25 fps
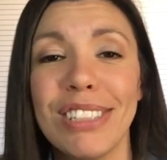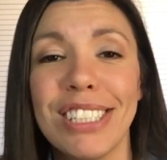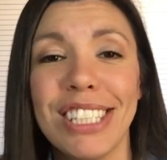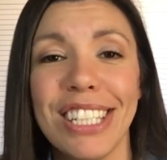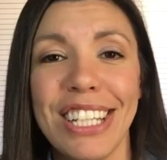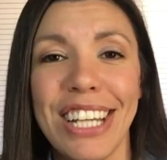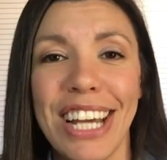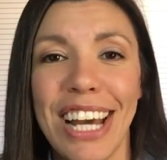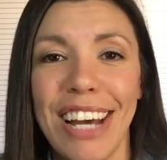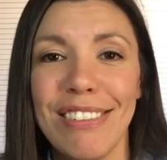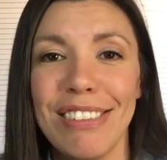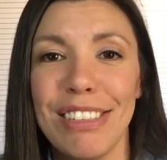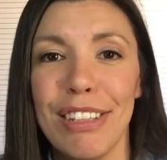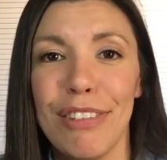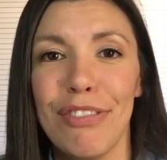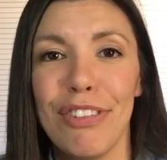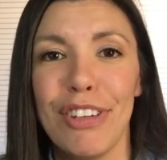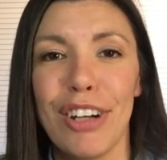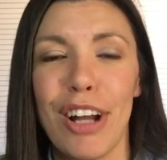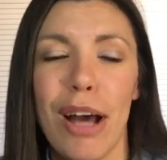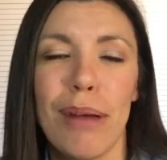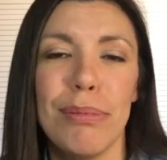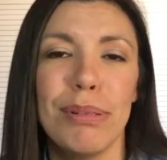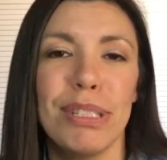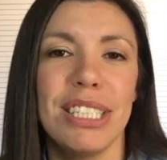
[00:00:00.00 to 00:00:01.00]
So you have
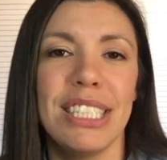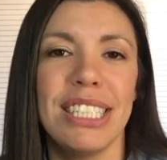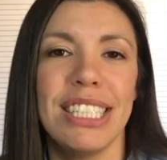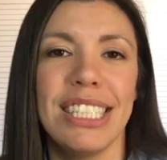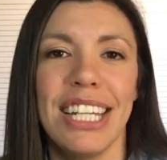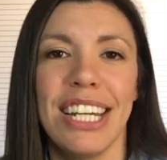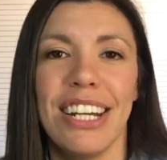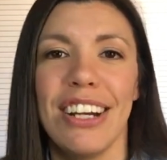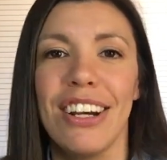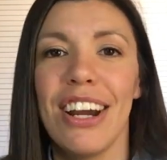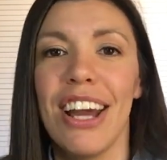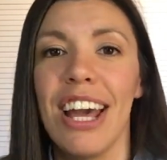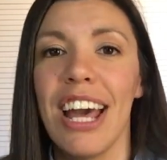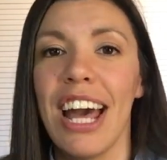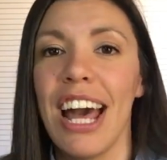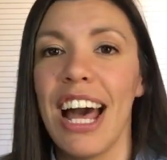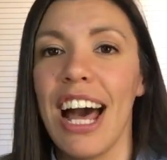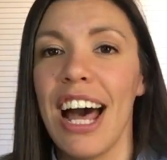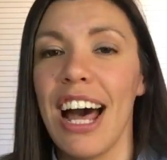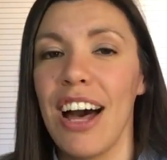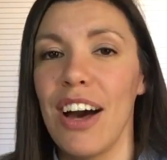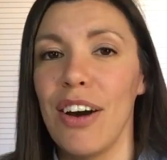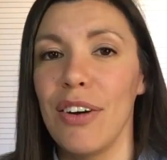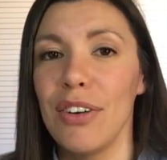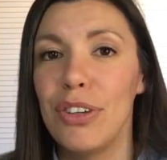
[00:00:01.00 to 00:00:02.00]
different options there
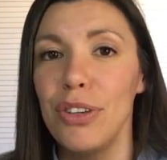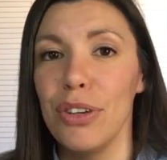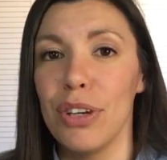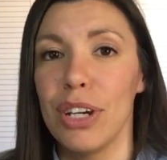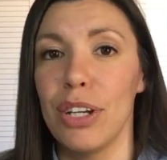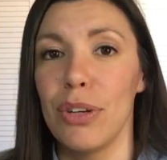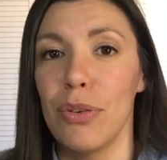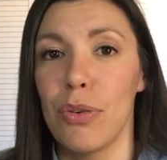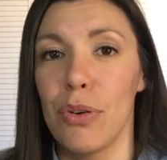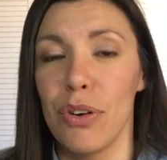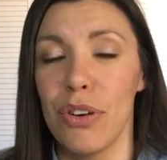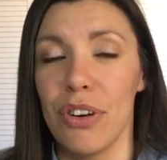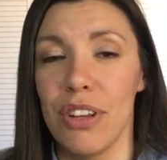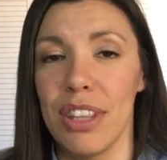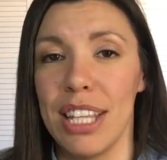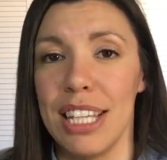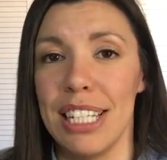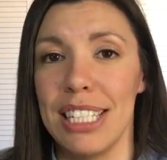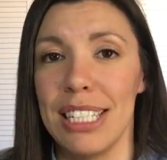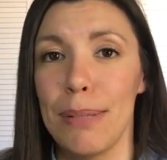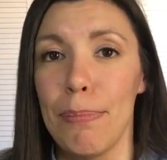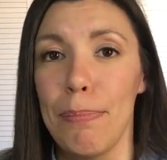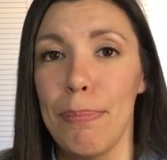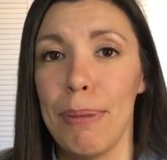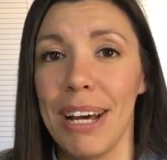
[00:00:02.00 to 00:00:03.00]
how you can order
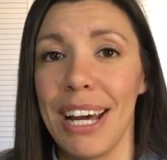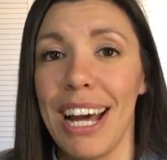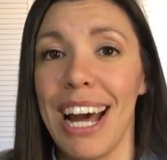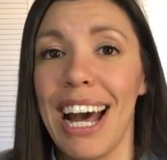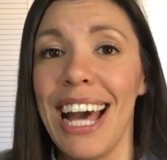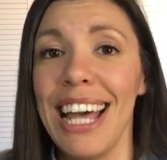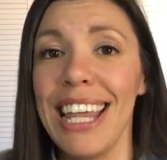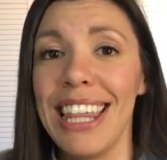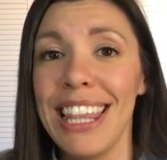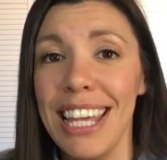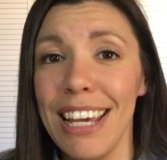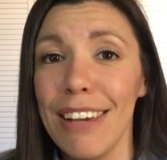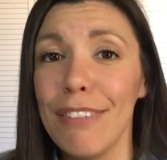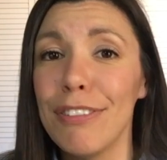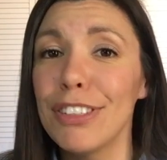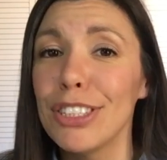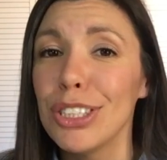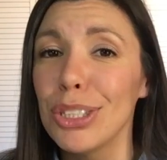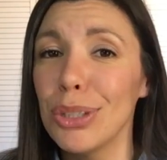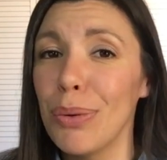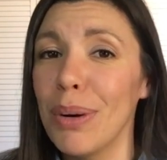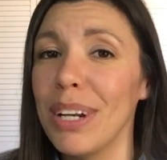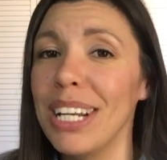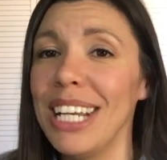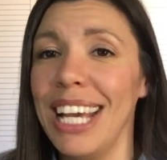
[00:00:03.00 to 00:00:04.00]
this. But I think for
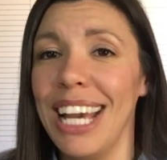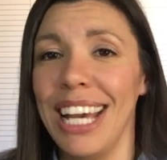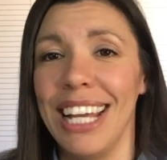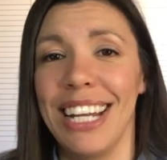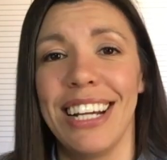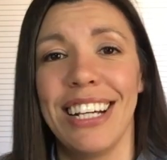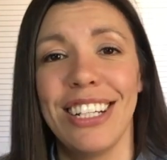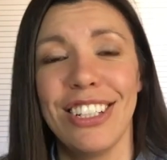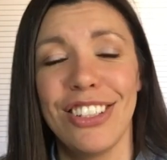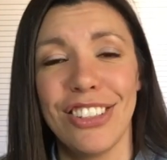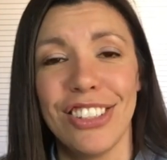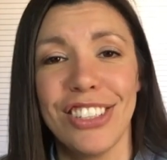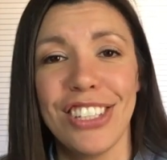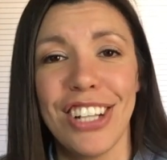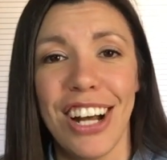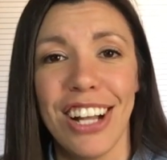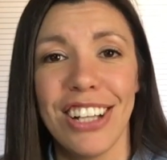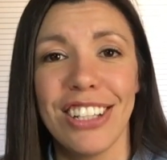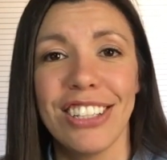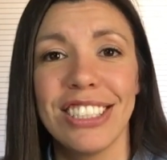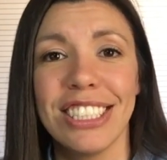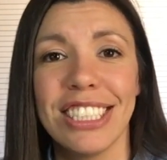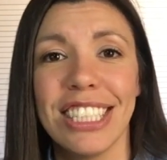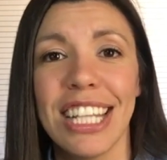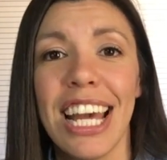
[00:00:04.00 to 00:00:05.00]

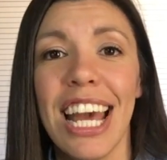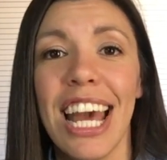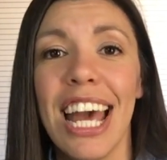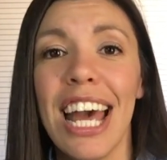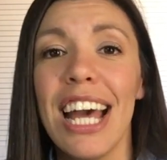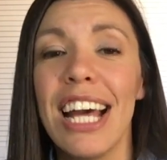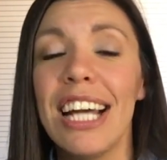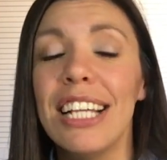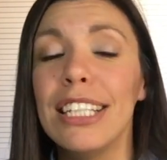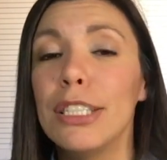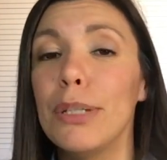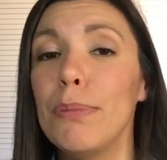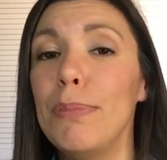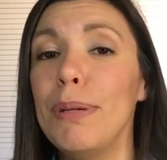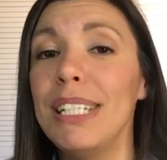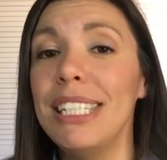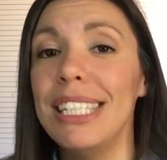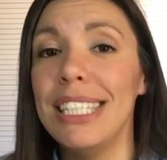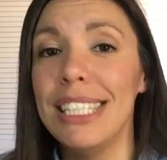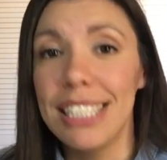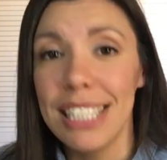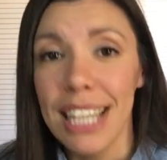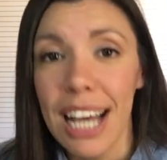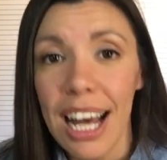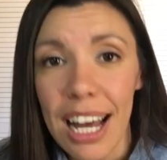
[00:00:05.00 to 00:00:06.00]
$2,800 to be
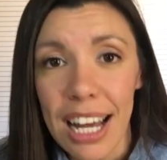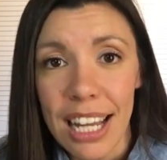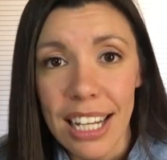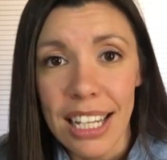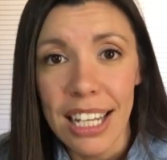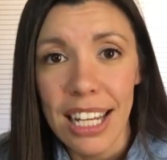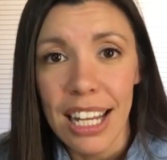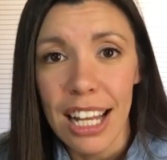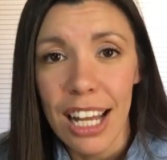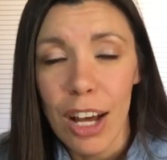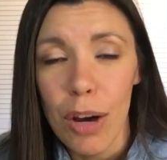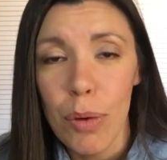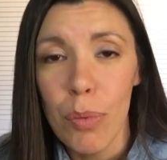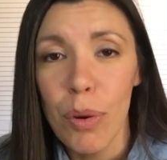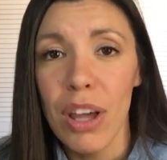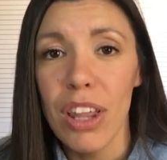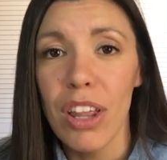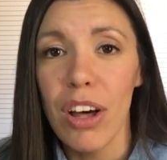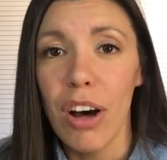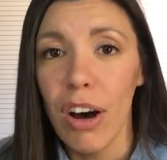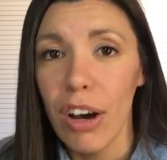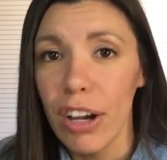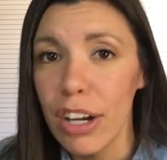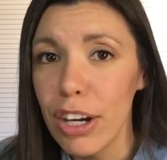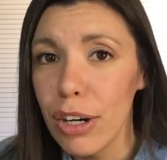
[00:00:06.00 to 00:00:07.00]
done with
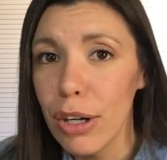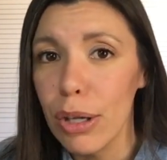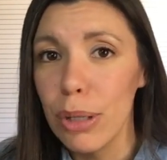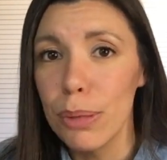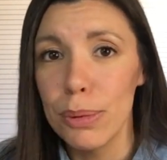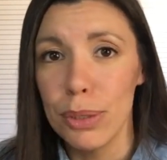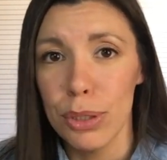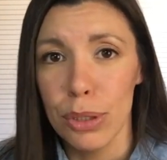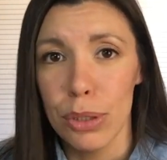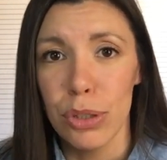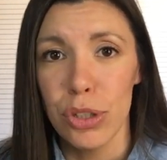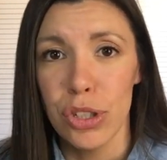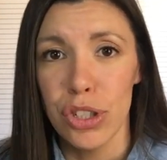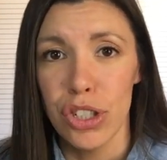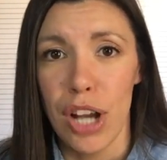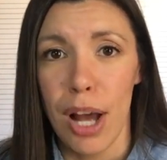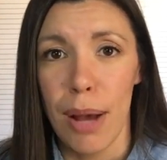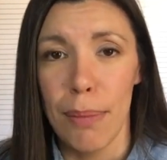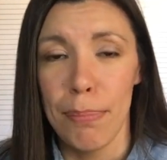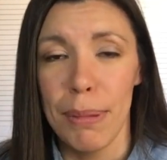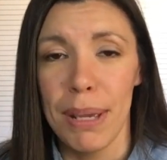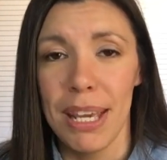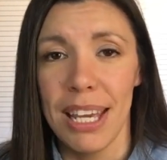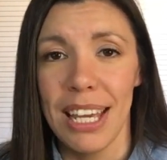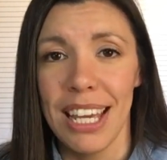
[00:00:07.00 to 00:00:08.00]
all your homeschool
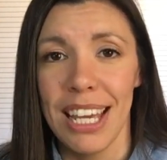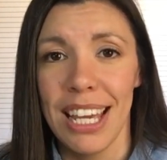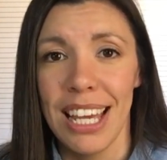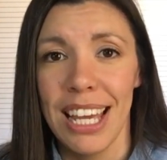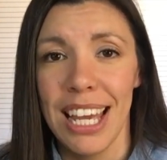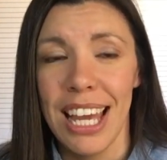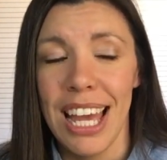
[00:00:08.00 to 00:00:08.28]
shopping,